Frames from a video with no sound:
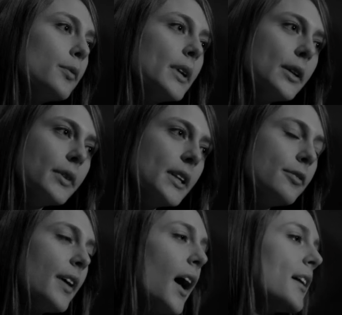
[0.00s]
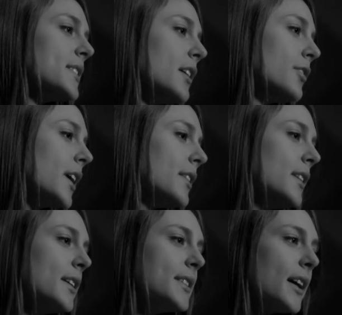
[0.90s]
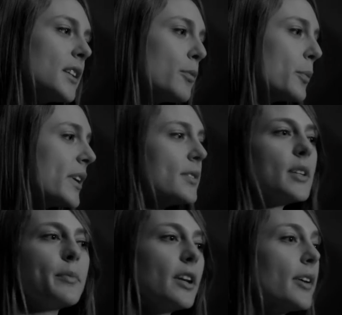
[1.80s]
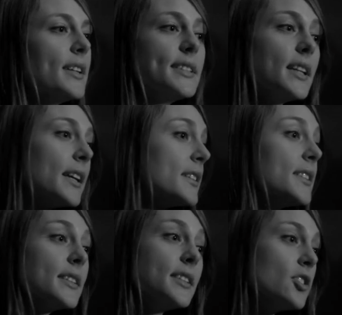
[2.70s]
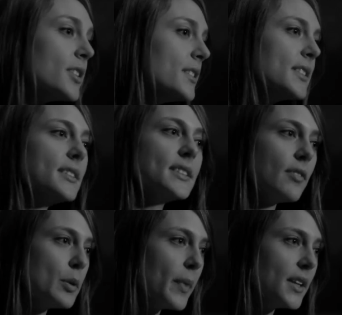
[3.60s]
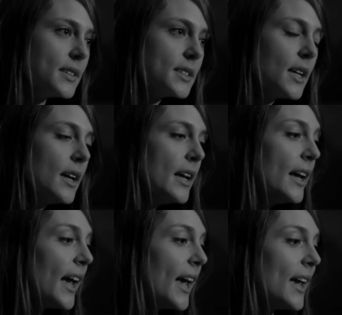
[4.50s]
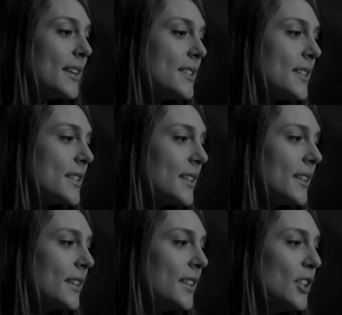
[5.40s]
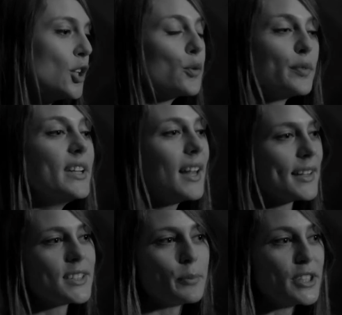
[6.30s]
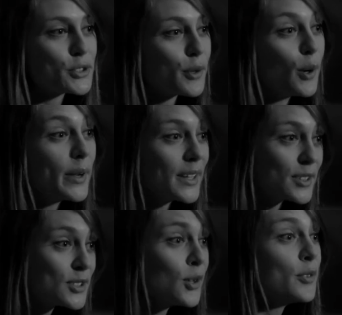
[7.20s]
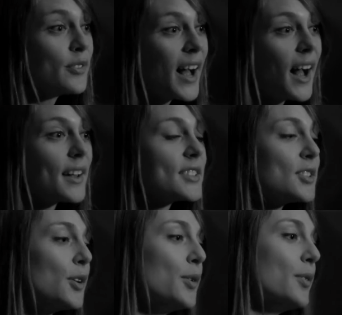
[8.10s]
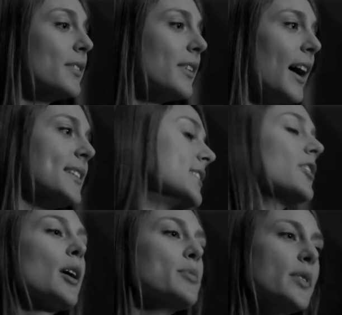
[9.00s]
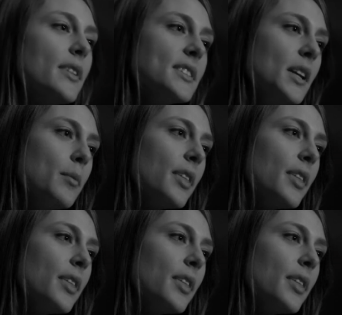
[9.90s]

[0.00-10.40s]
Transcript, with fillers: really, really fast. I forget the exact number, but it was something crazy like six inches in seven months. And you don't realize somebody's growing so fast, so I still kept doing the same